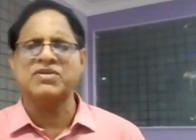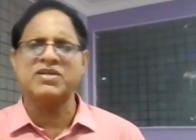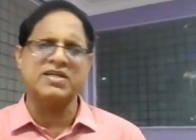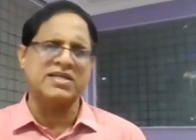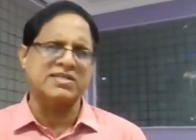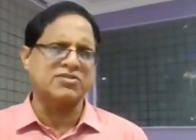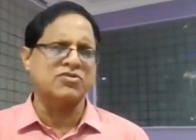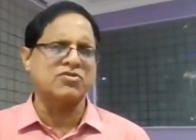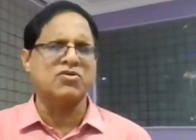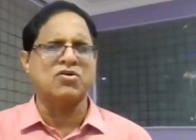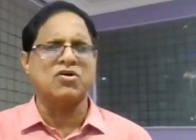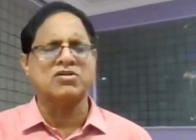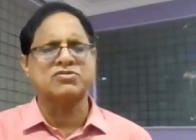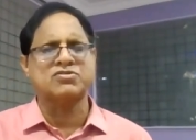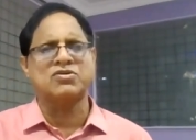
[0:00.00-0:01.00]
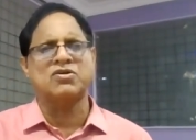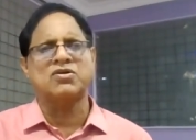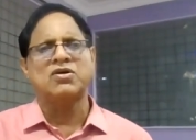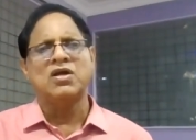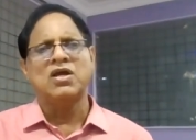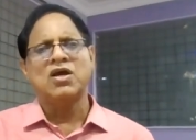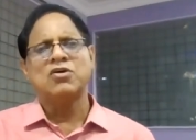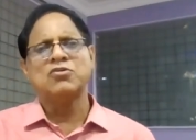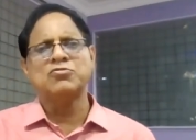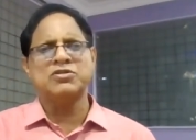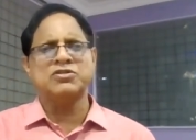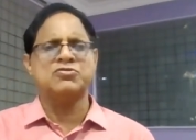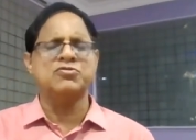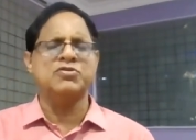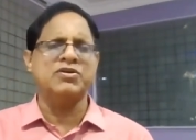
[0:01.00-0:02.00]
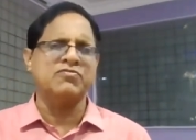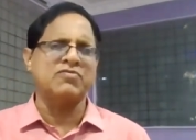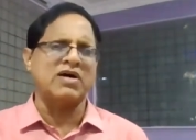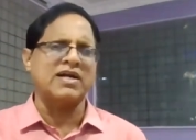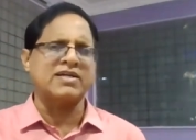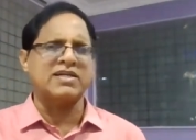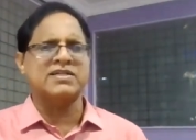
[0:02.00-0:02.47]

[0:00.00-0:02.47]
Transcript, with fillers: He doesn't know also who is doing what,